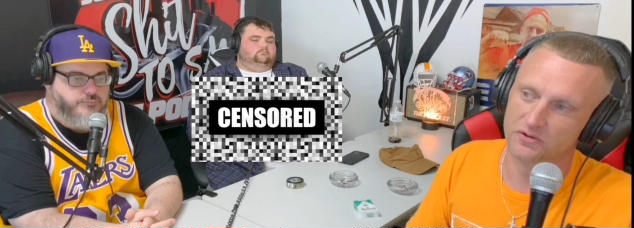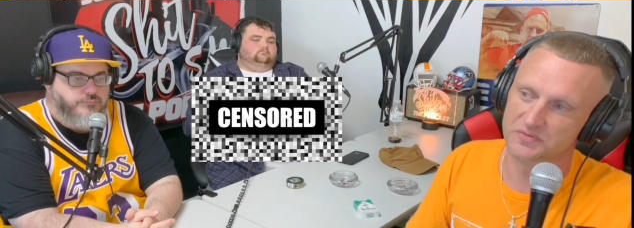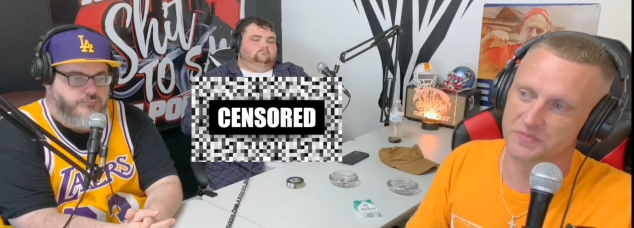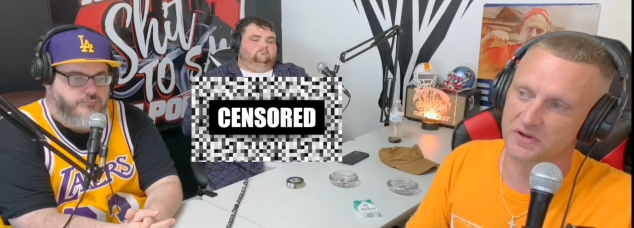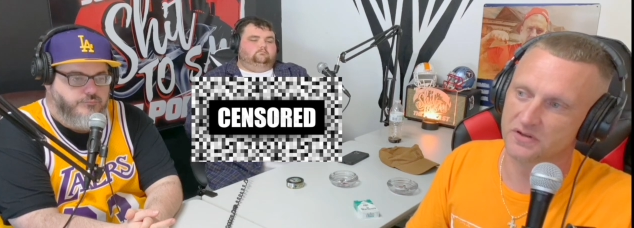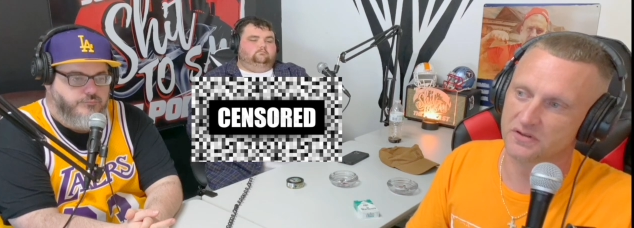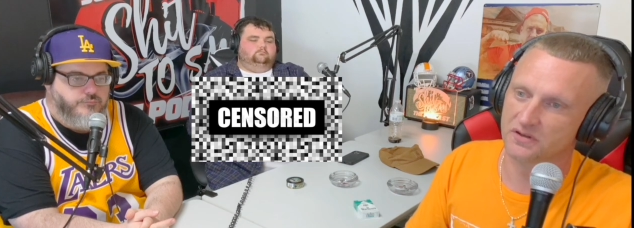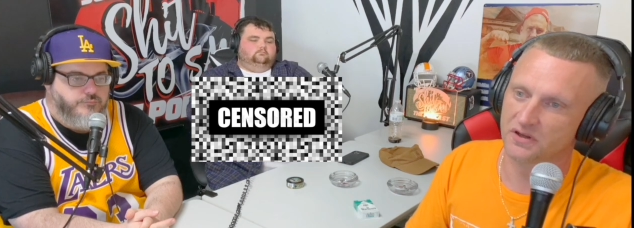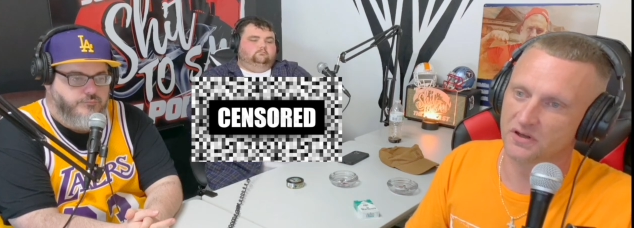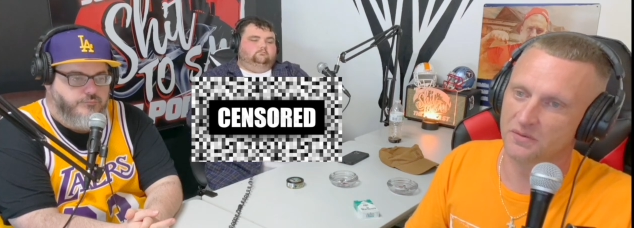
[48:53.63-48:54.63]
Speaker 1: spinning,
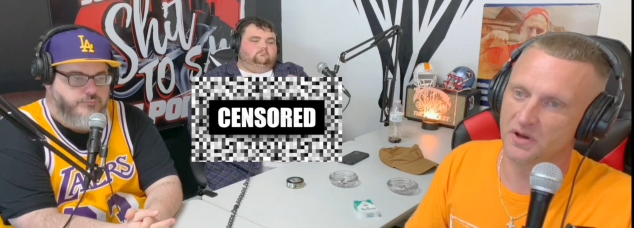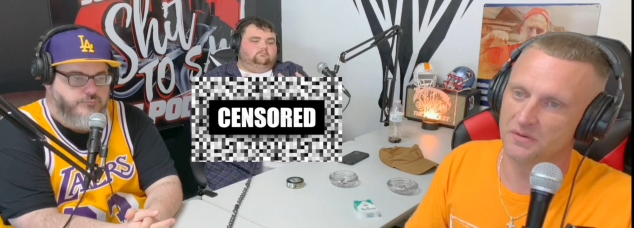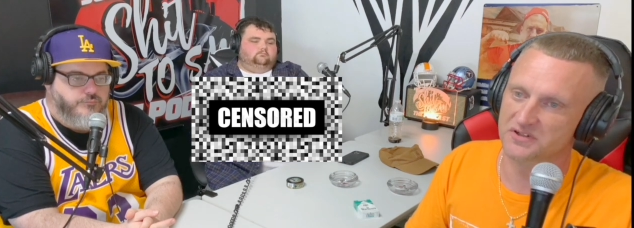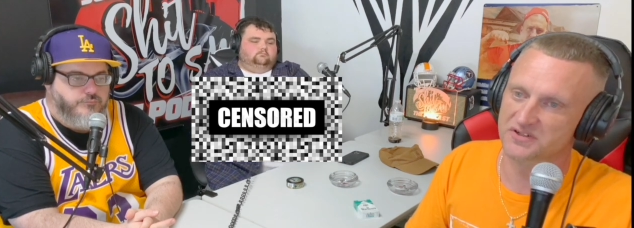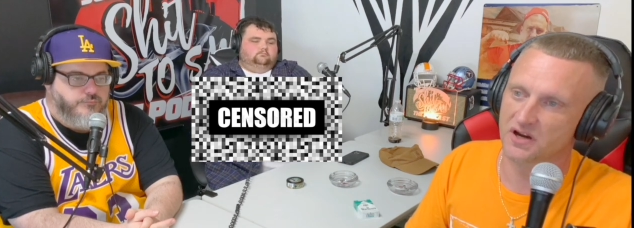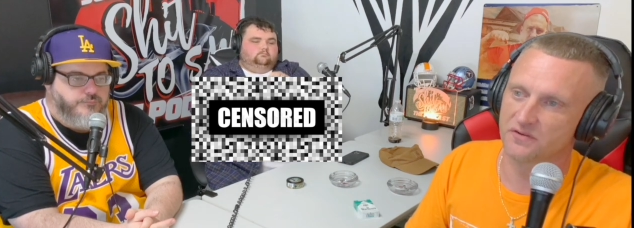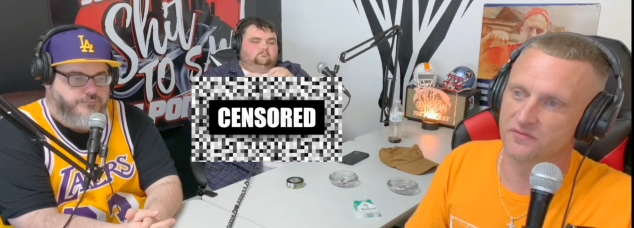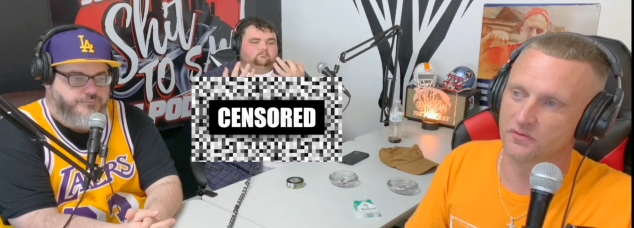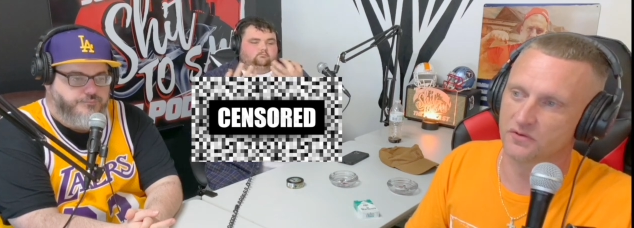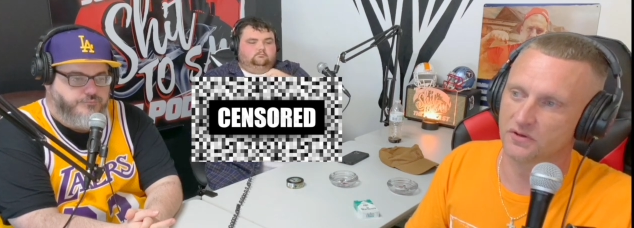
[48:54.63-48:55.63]
and I'm I'm excited for
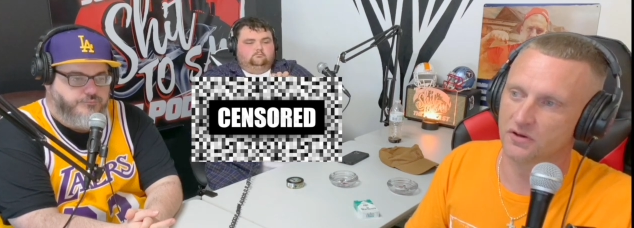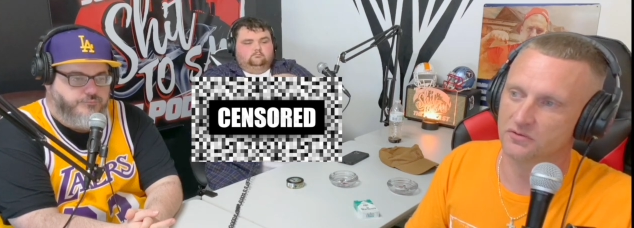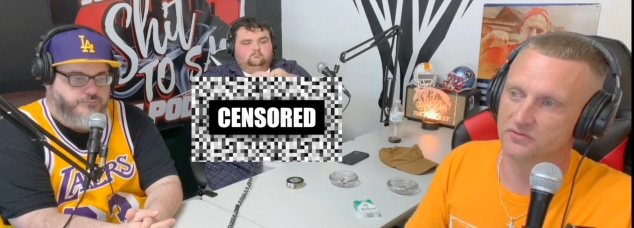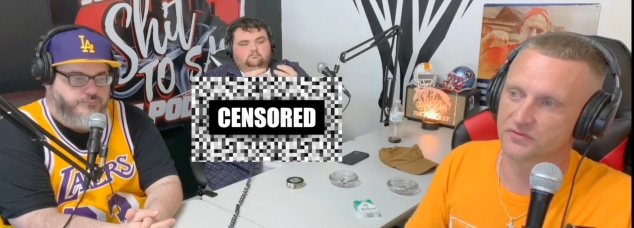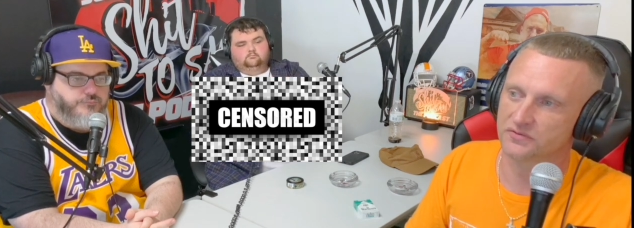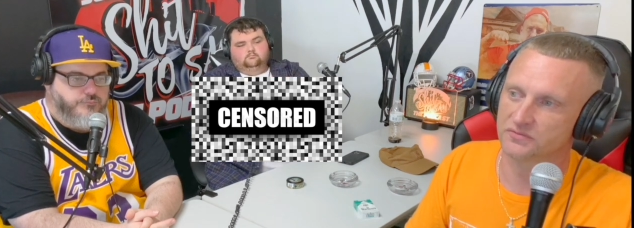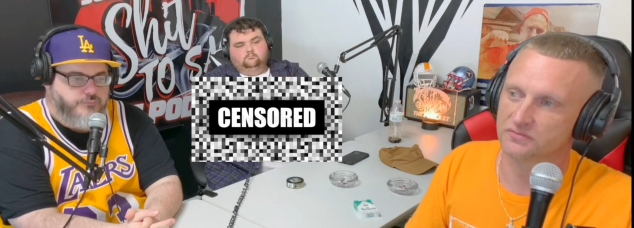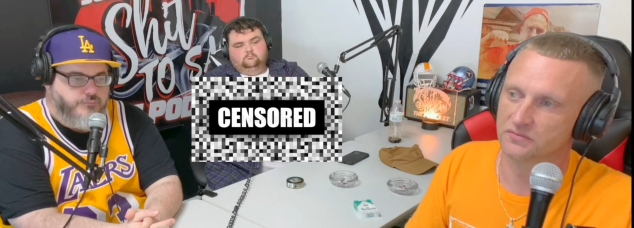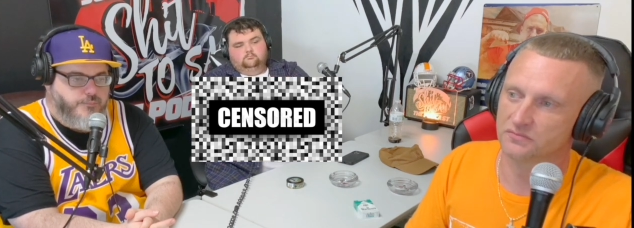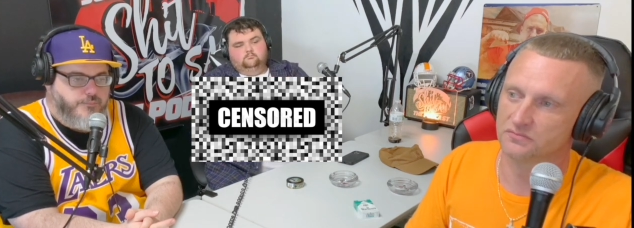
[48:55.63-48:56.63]
what it holds for.
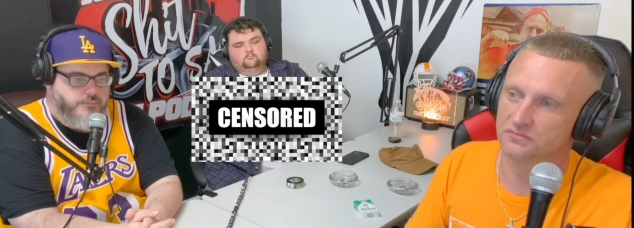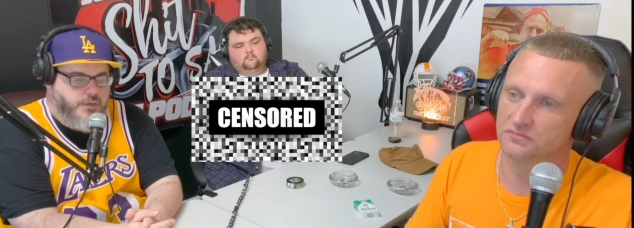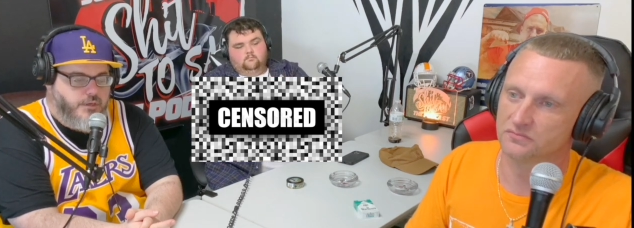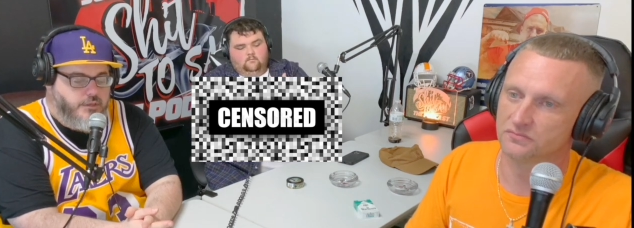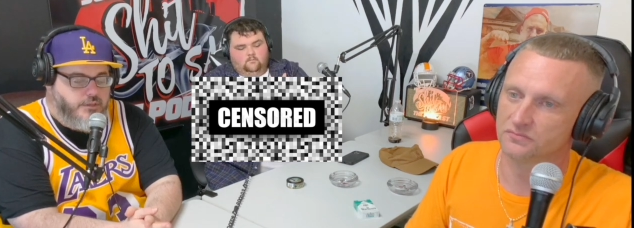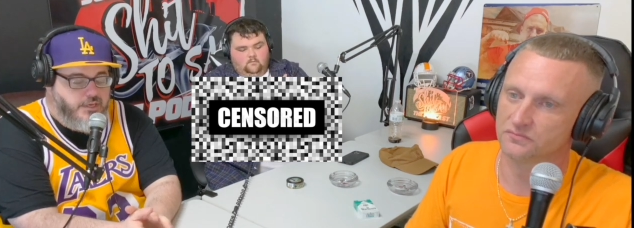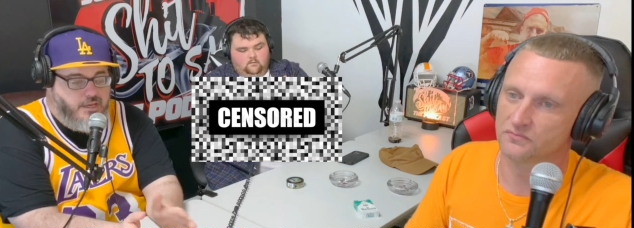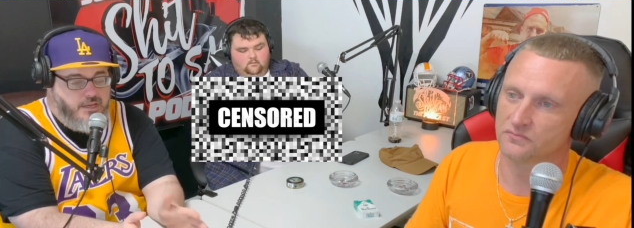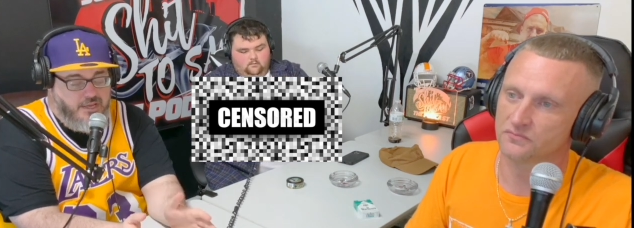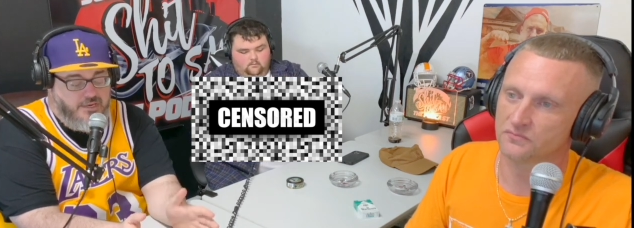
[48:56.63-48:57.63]
Speaker 2: Yeah,
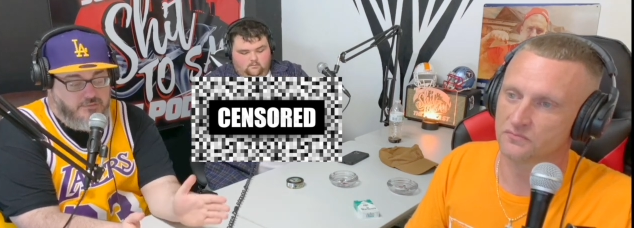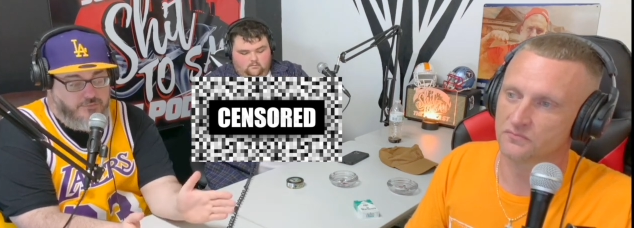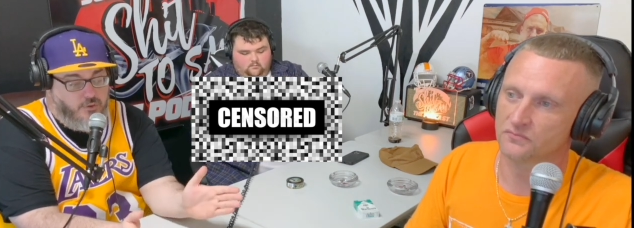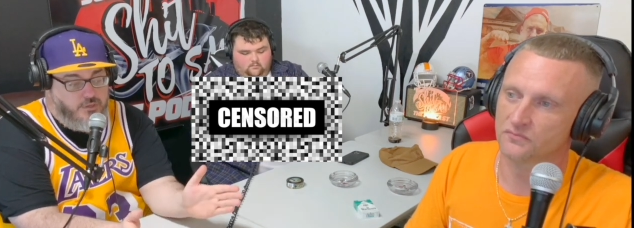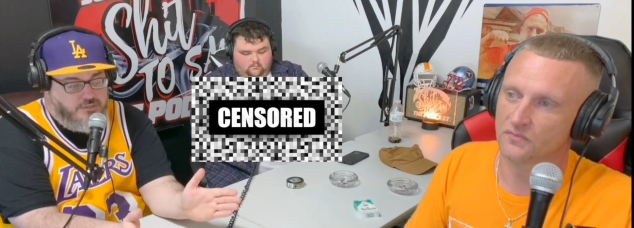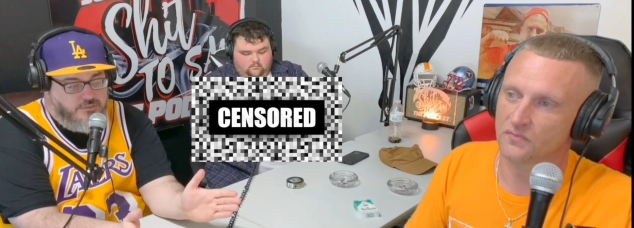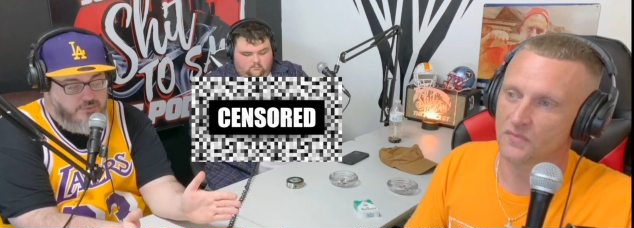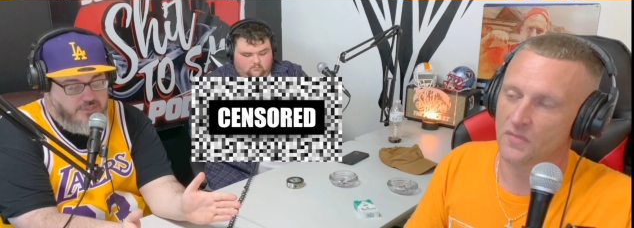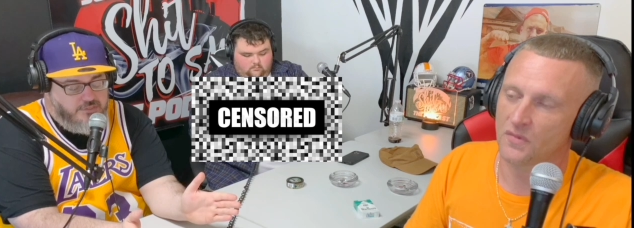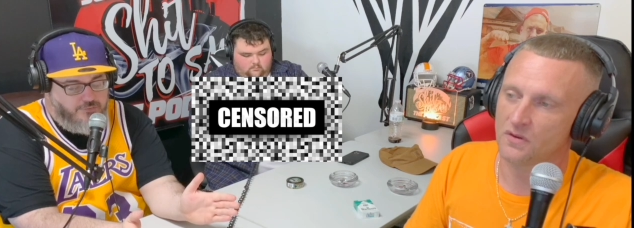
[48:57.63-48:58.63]
and as far as
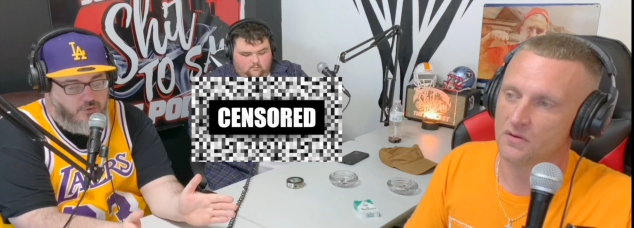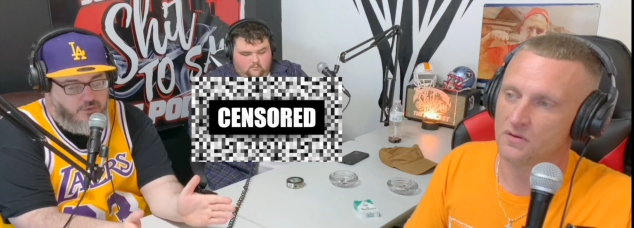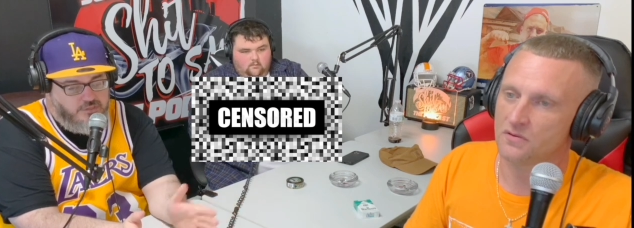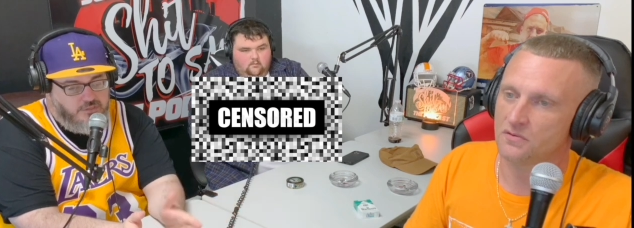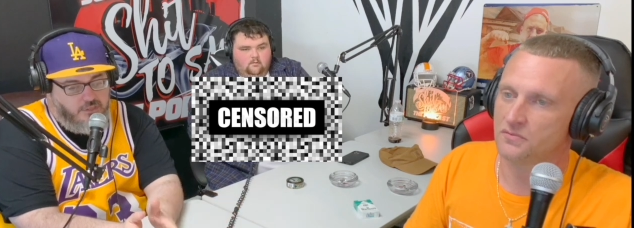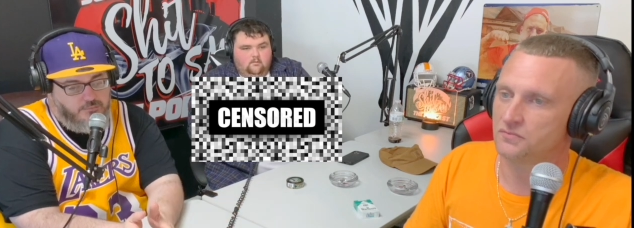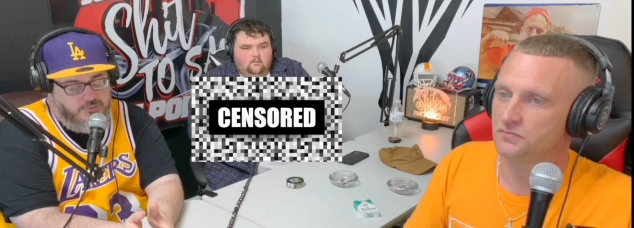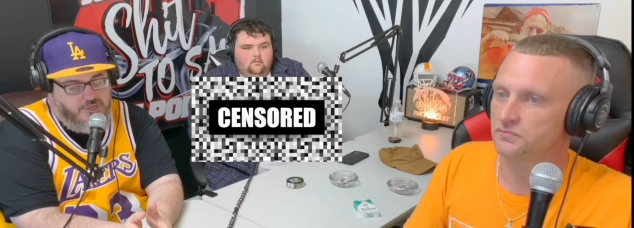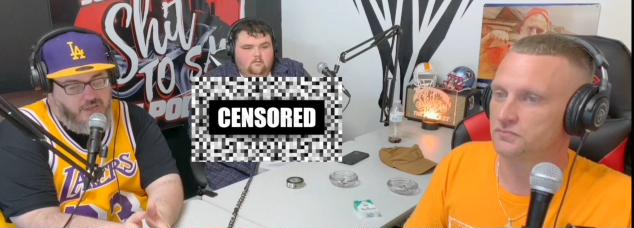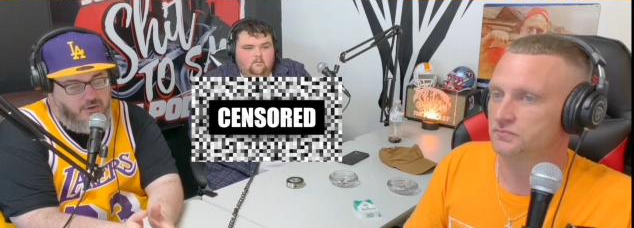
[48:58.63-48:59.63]
as far as um,
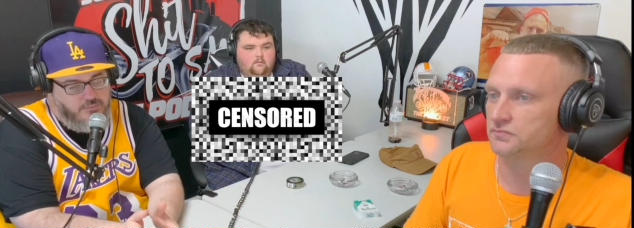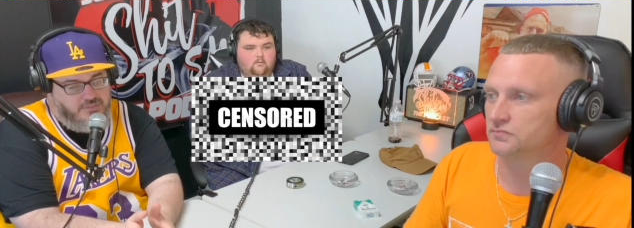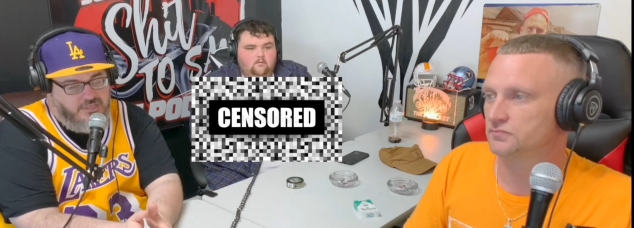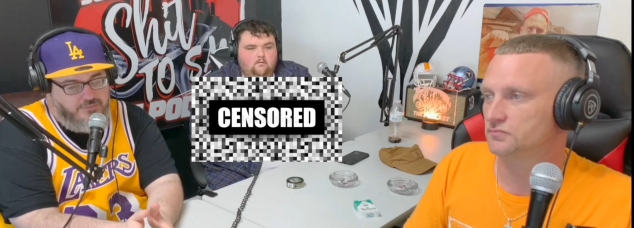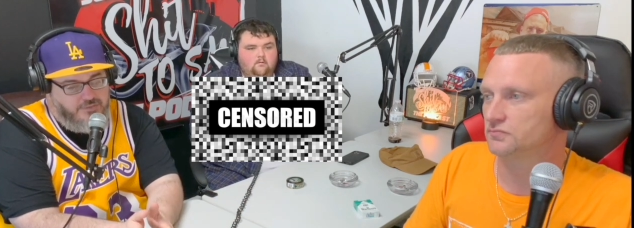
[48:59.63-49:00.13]
Chad Armes TV